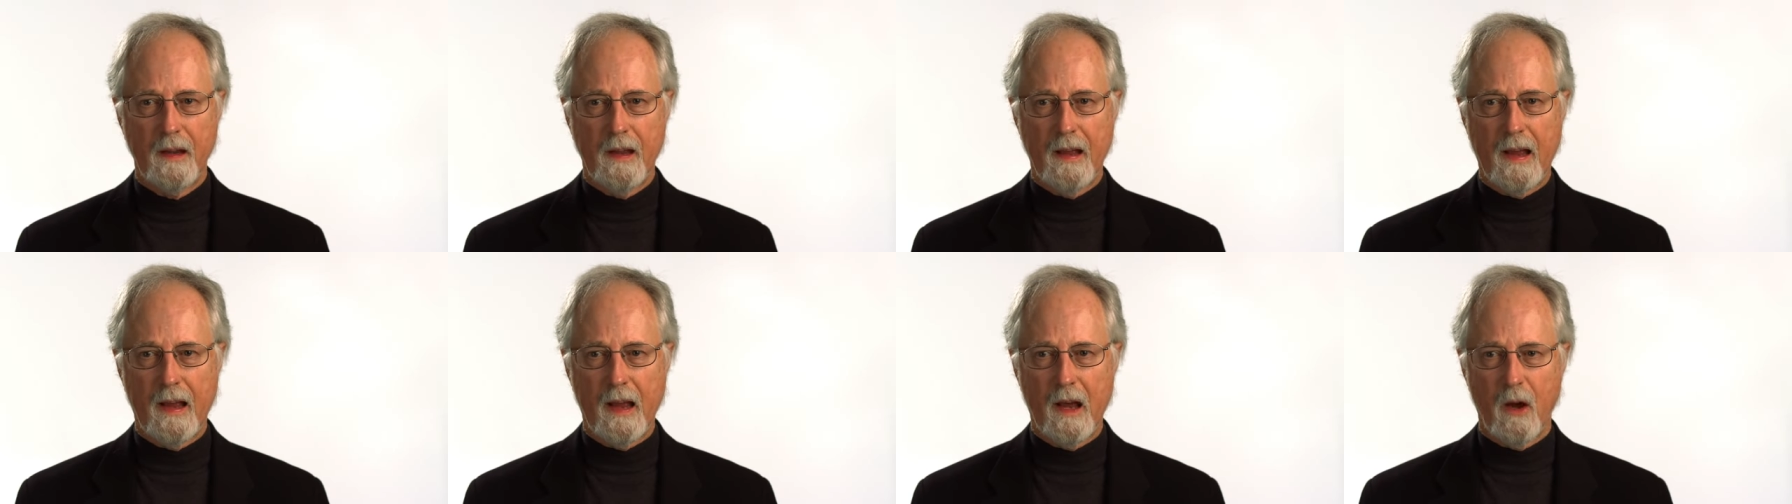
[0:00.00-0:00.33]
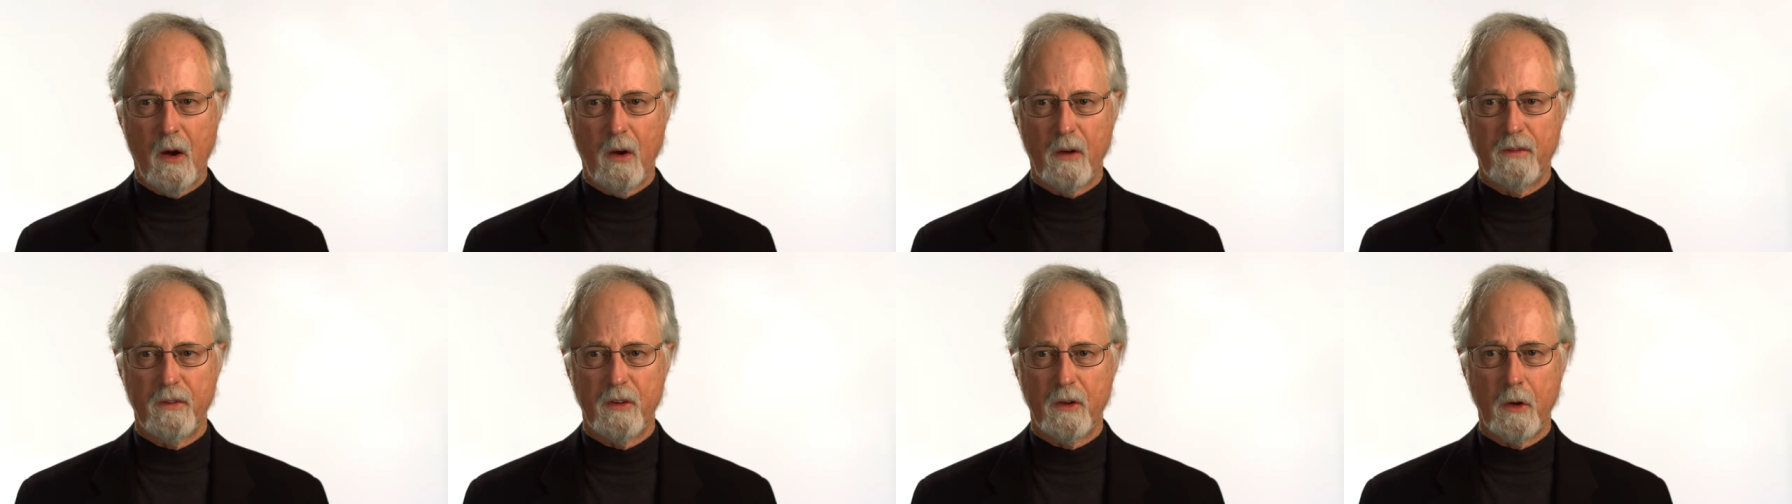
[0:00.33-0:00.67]

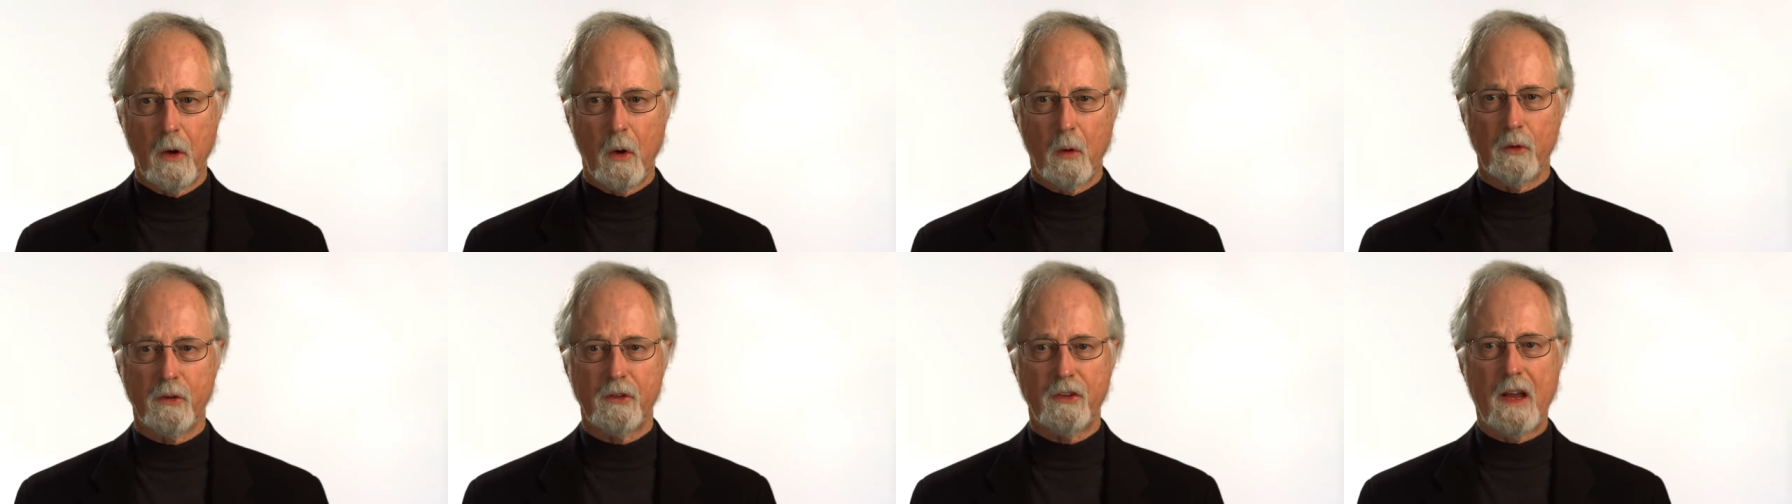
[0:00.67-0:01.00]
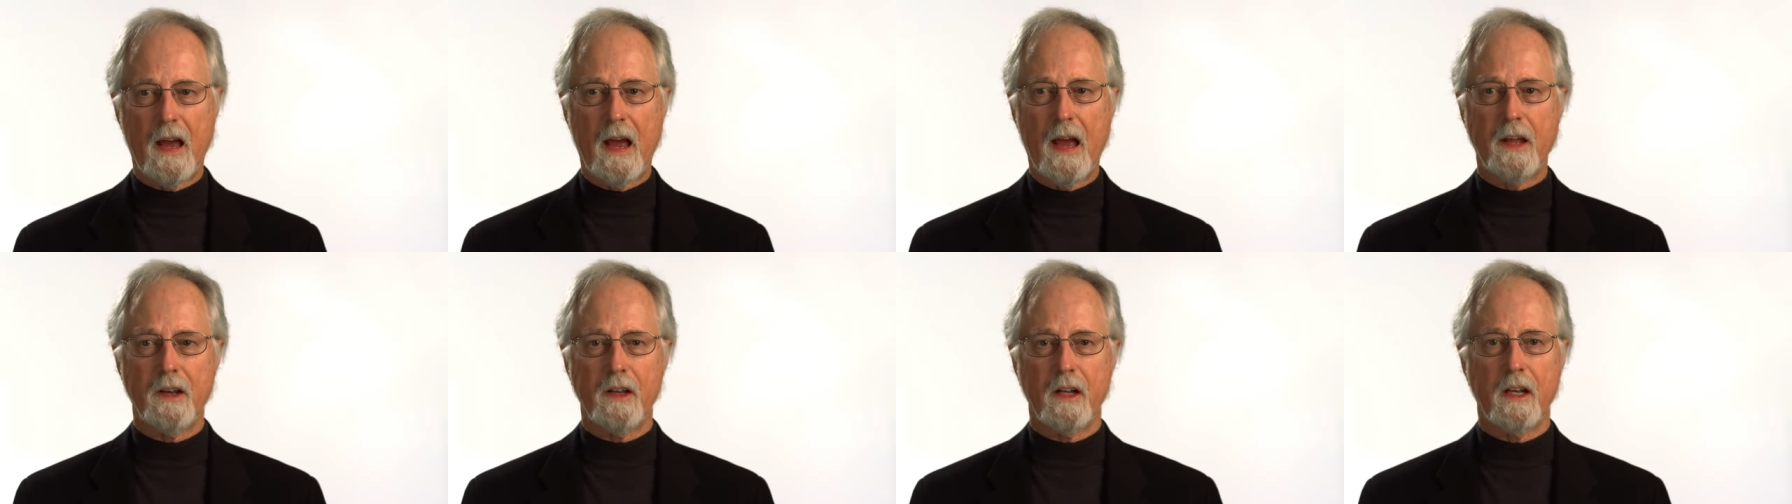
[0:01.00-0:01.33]
how if you don't
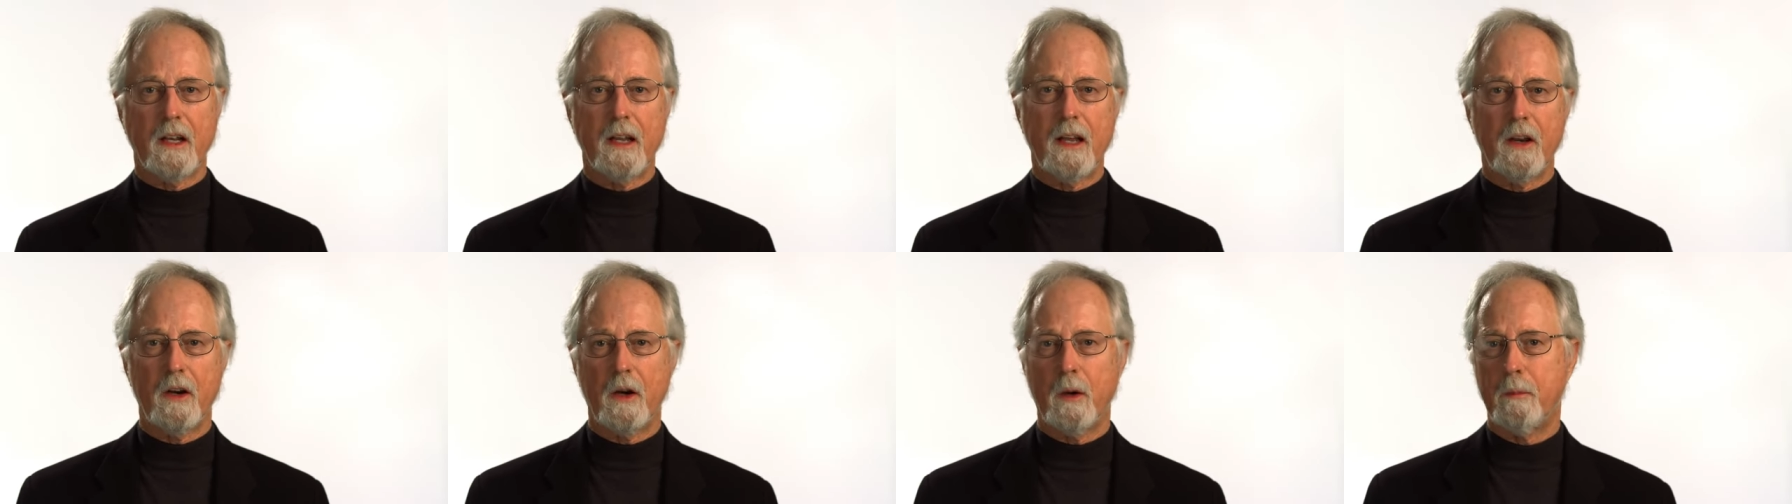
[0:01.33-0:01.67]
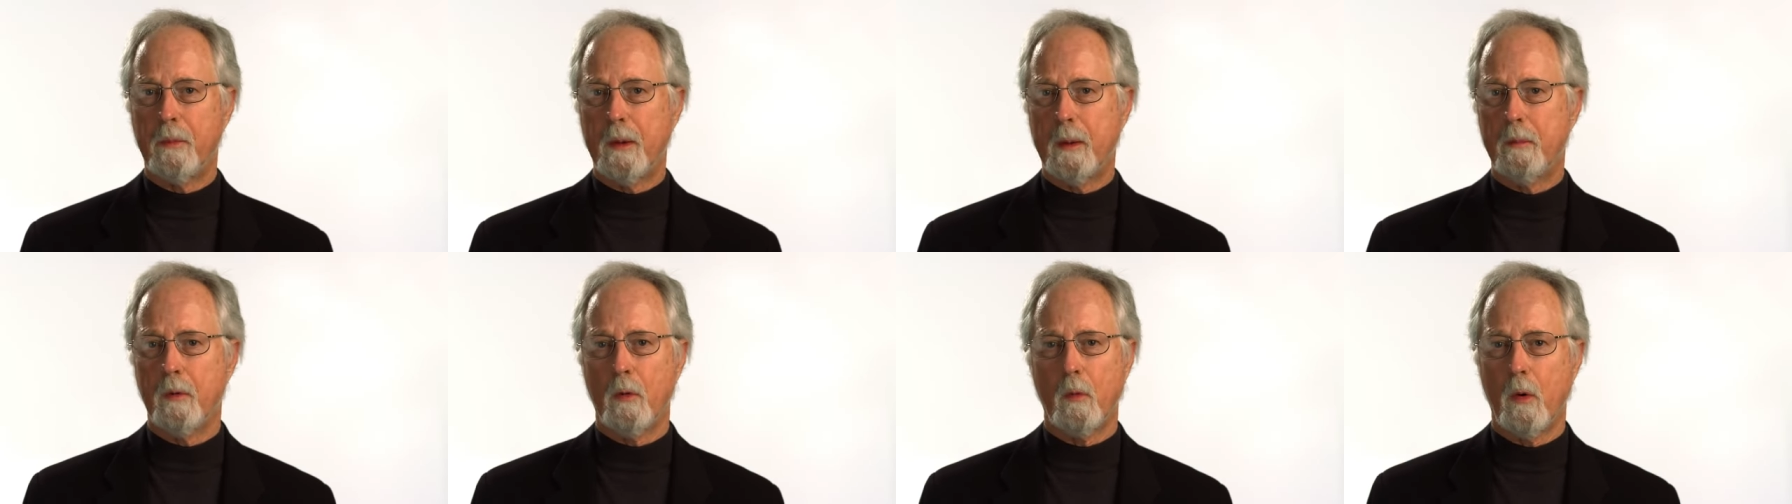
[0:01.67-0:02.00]
sign the letter,
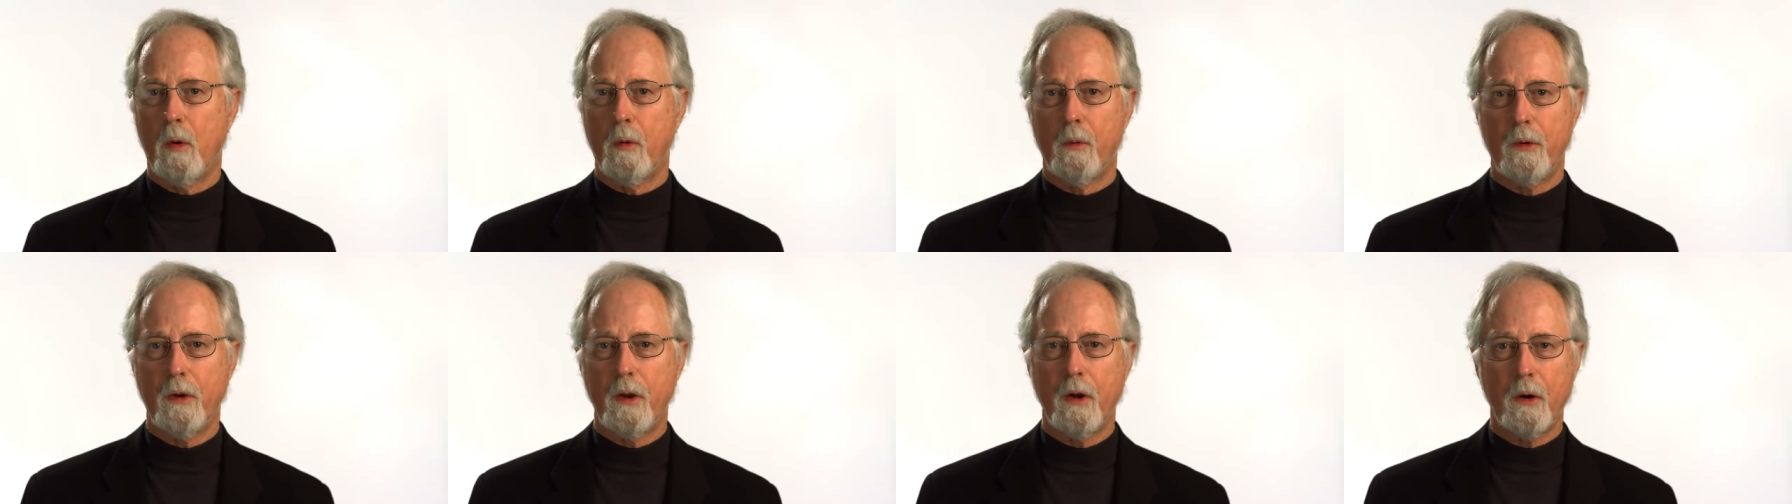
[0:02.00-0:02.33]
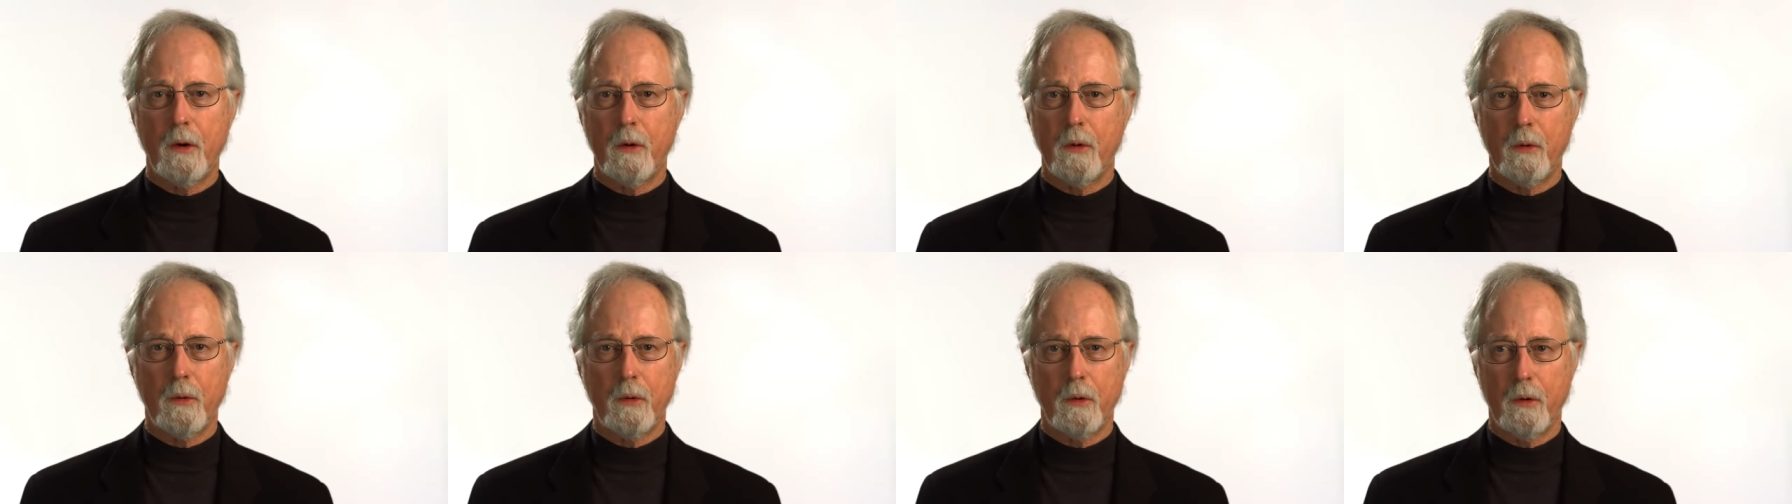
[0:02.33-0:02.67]
people won't
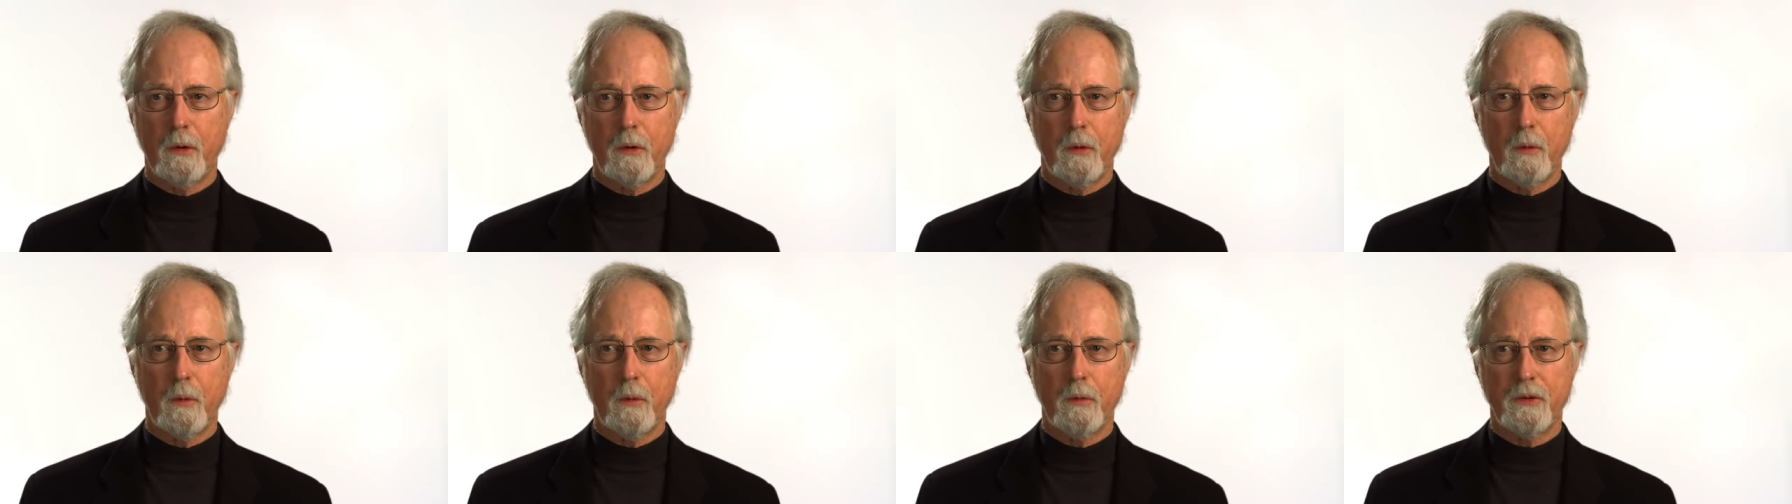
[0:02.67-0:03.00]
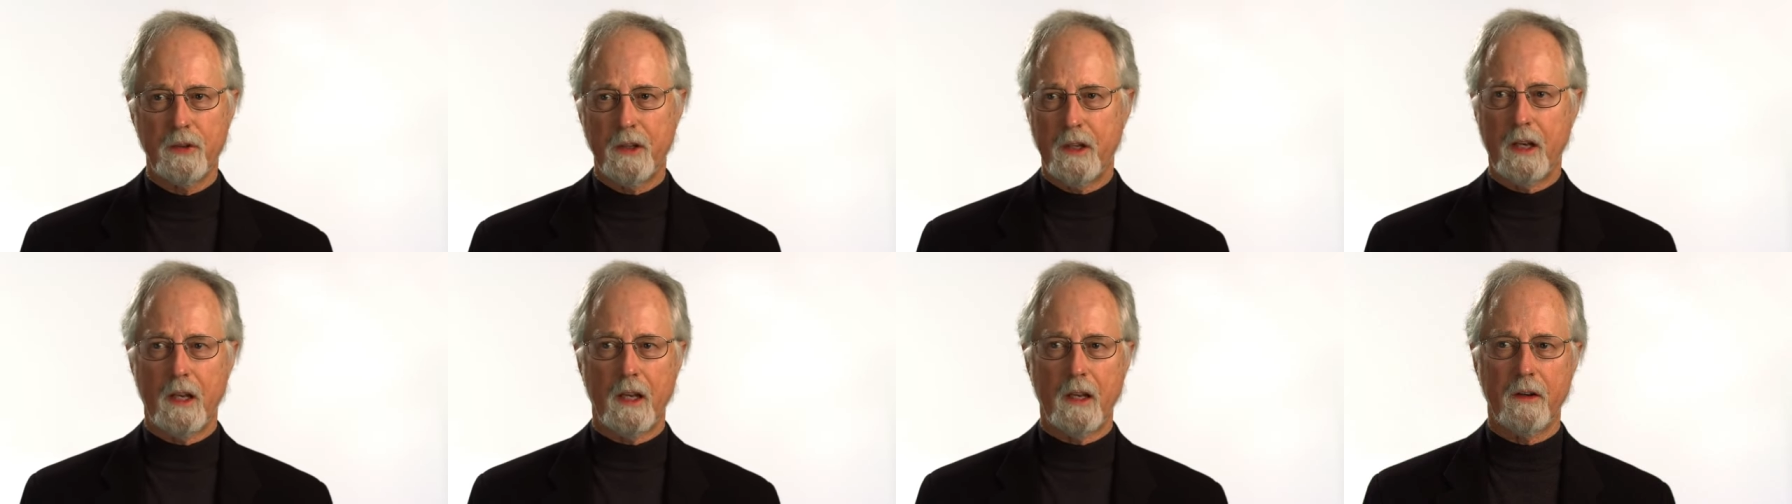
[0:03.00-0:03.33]
know who
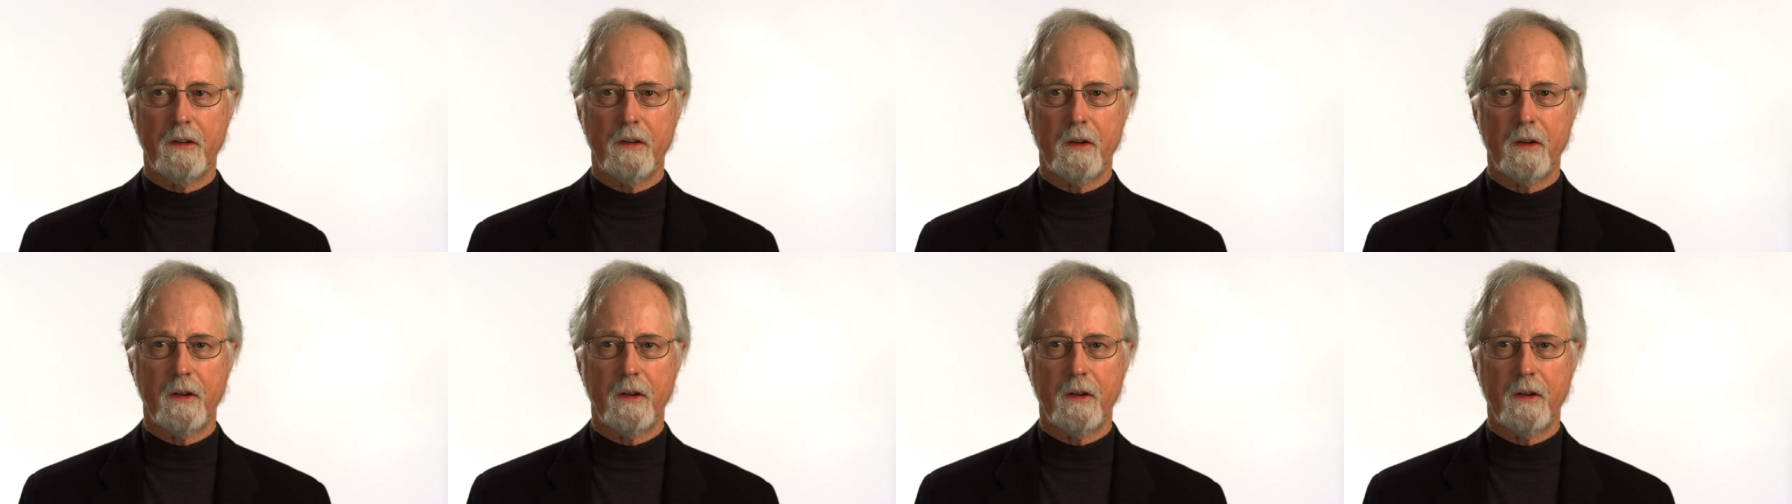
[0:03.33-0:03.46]
sent it.